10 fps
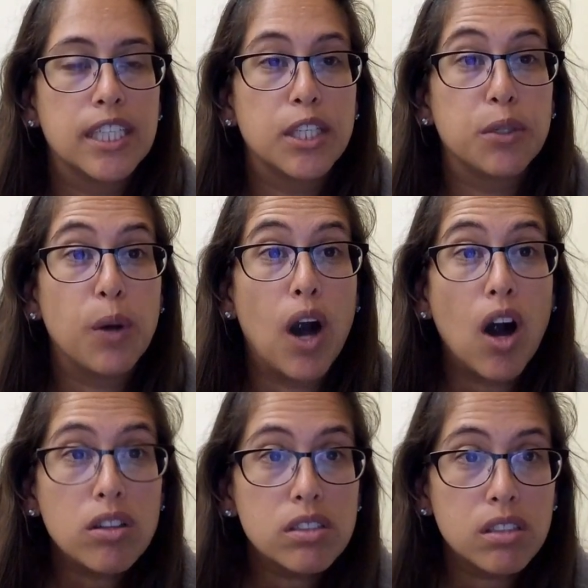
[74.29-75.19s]
you'll
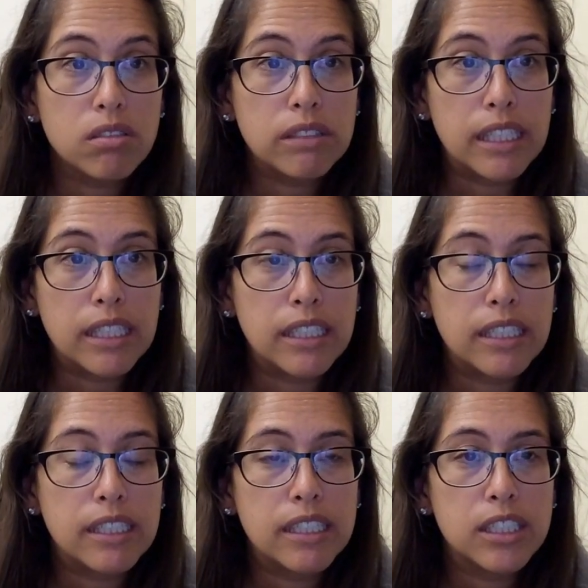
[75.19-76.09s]
also
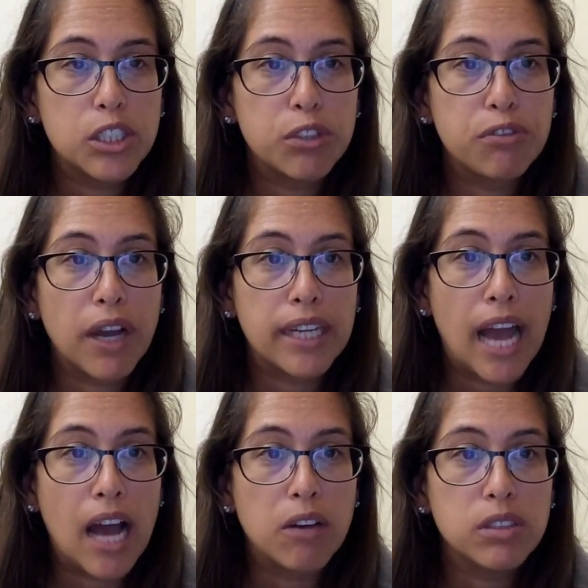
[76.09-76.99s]
need to find
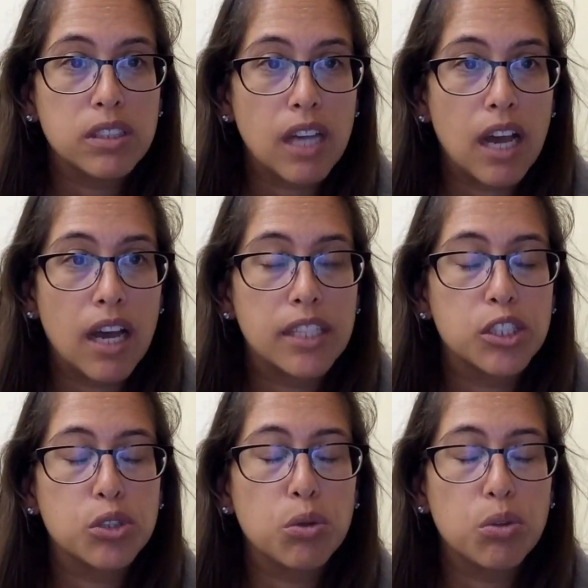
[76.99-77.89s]
outside
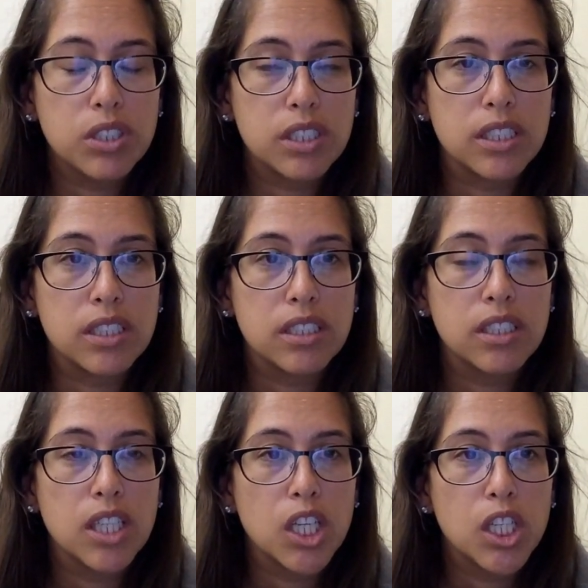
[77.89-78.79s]
sources